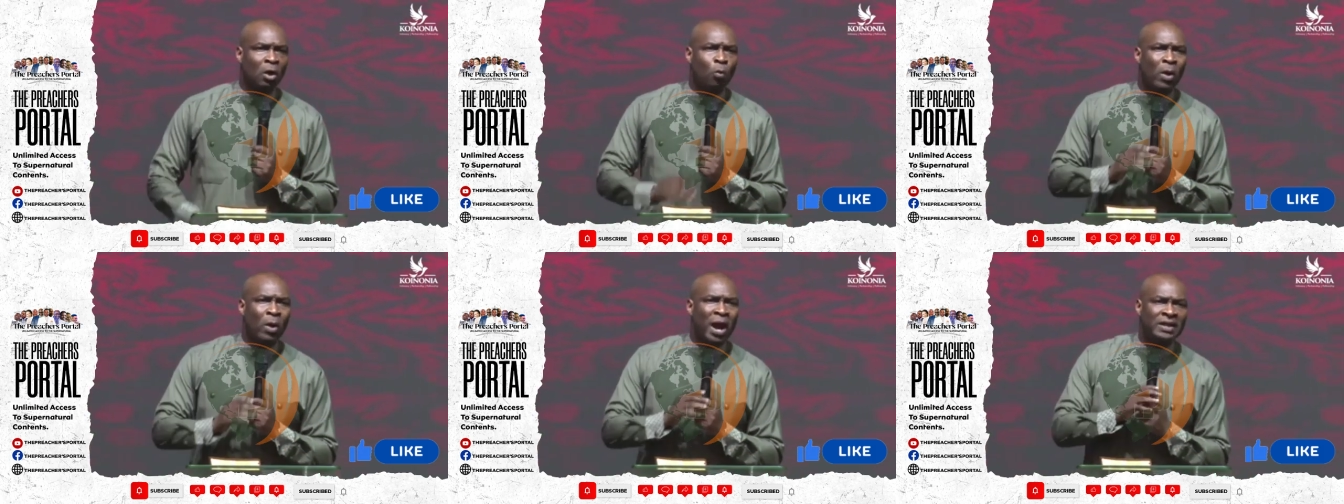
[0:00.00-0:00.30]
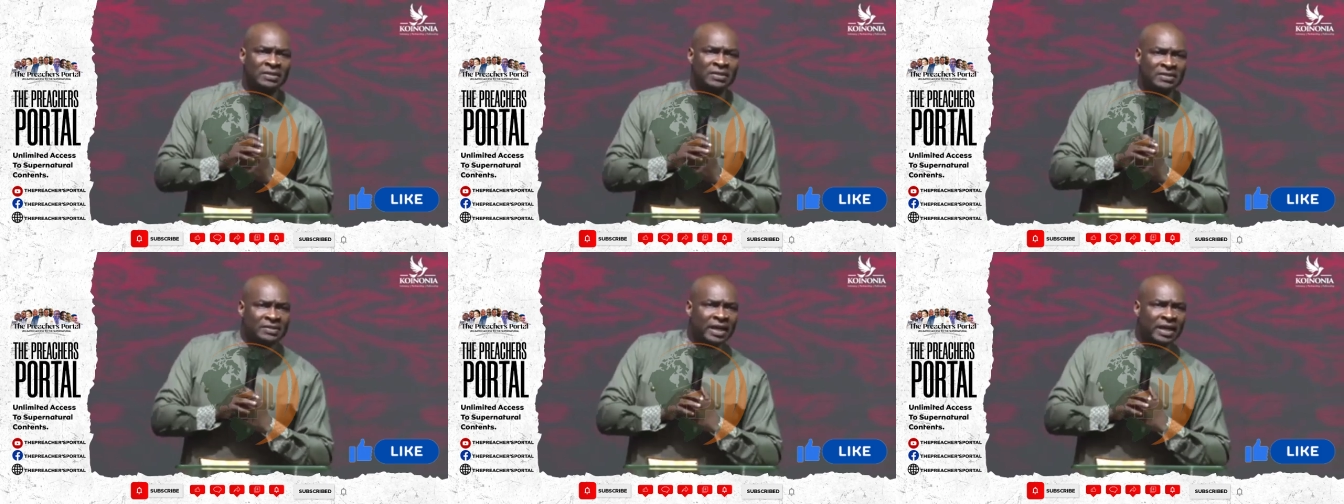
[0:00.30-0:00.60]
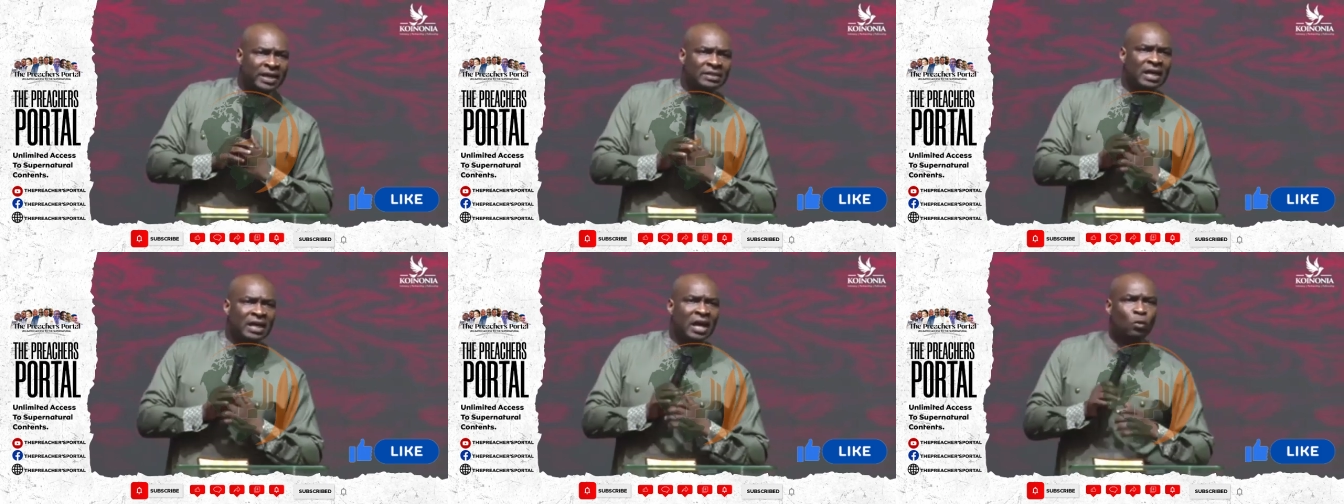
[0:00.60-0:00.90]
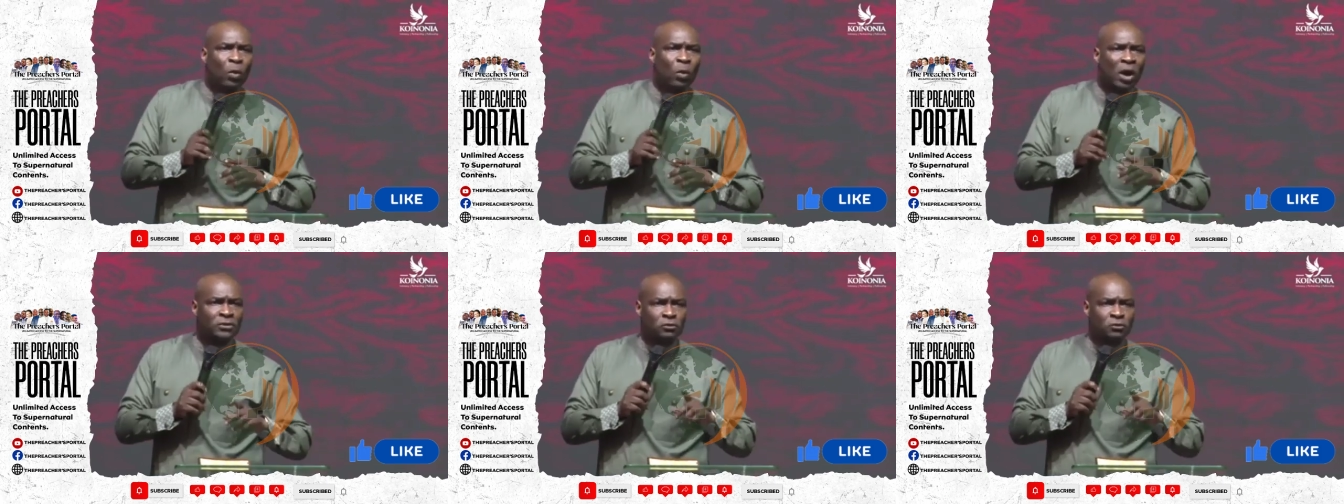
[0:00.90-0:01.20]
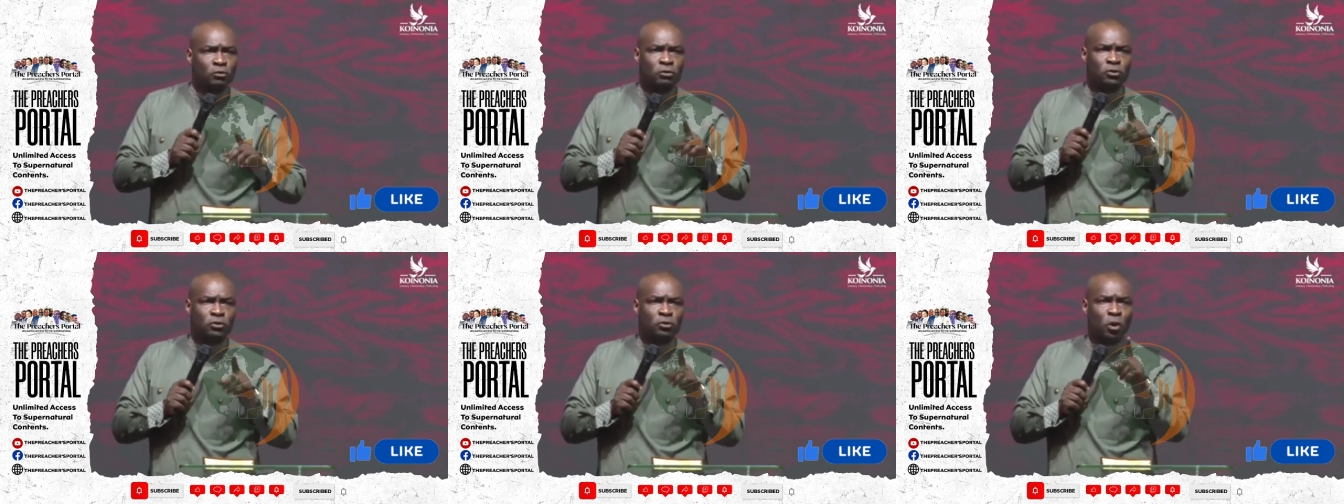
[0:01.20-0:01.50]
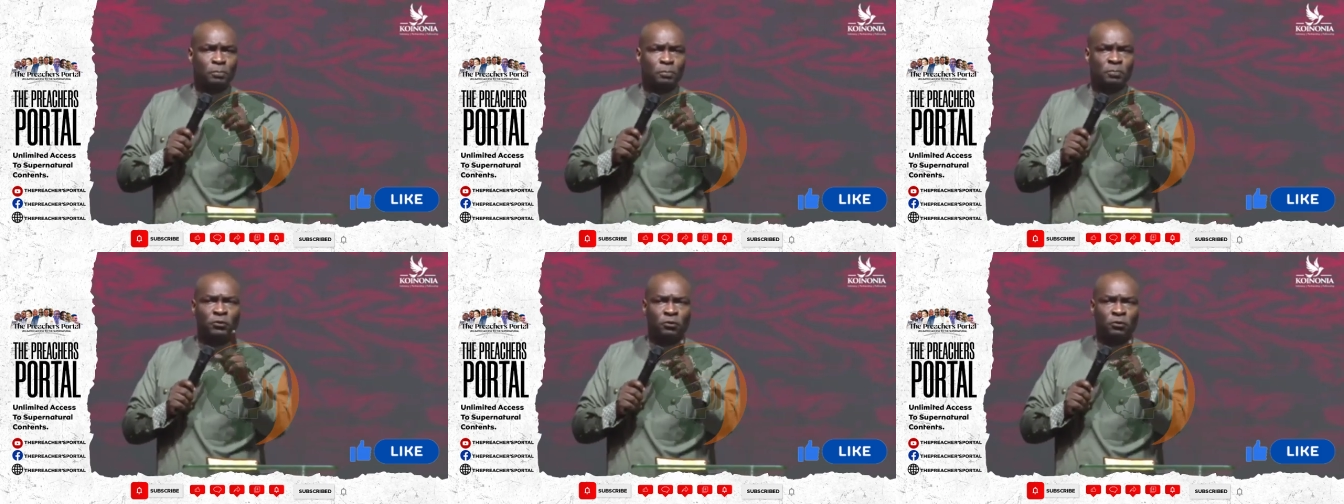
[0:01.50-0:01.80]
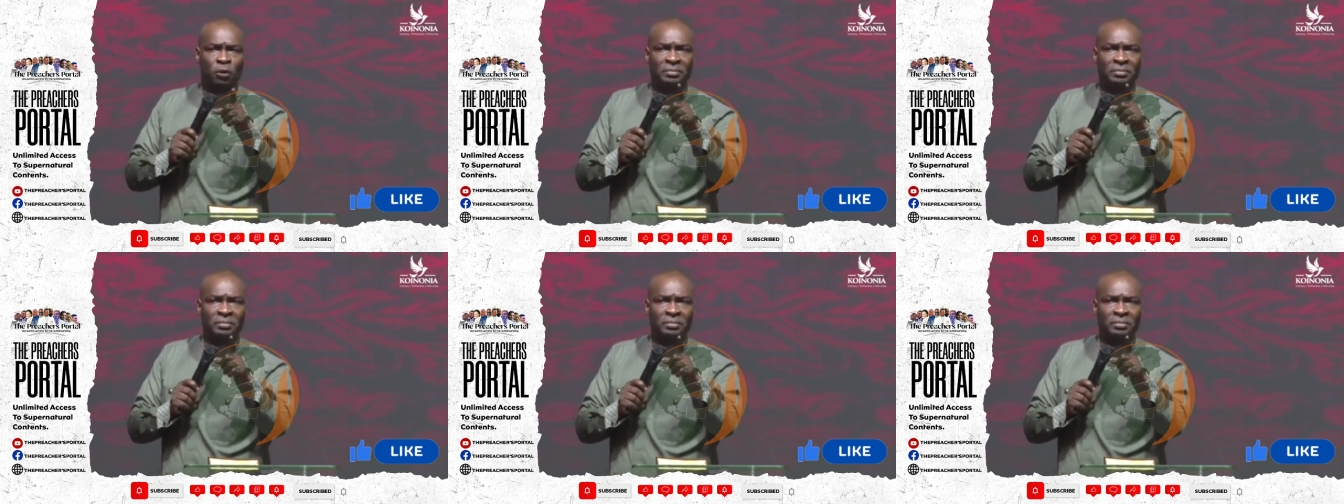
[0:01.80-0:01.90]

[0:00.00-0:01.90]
when satan wants to stop you from